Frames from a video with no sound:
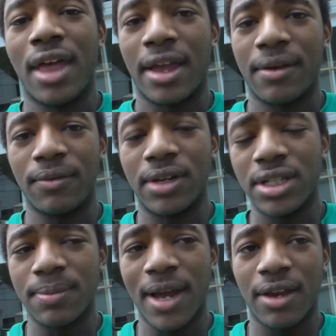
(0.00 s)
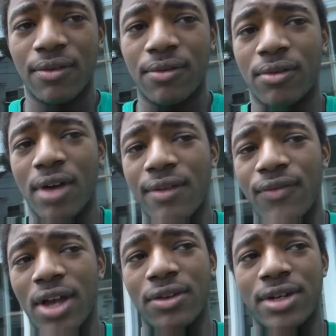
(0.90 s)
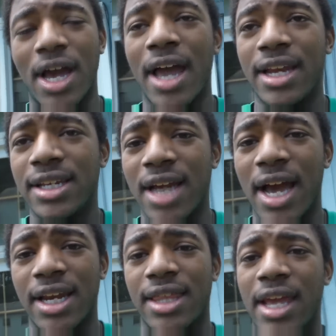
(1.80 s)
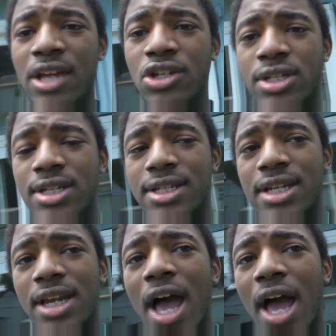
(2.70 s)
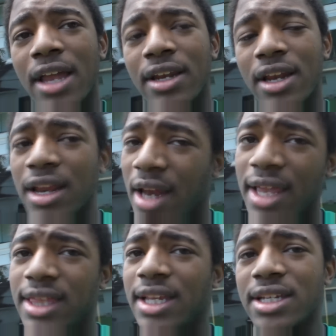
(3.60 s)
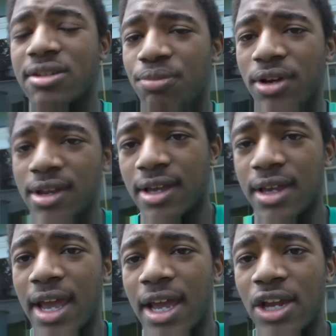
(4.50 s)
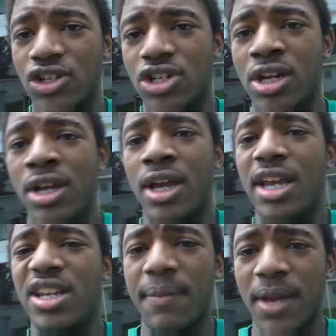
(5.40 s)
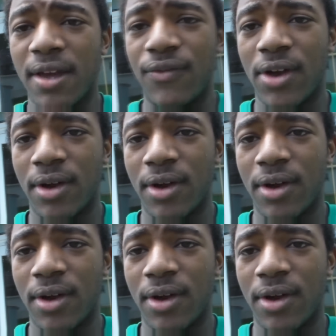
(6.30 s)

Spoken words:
Like, once my grandfather died, he died at the age of 69, and I think that's a pretty good age. He taught me he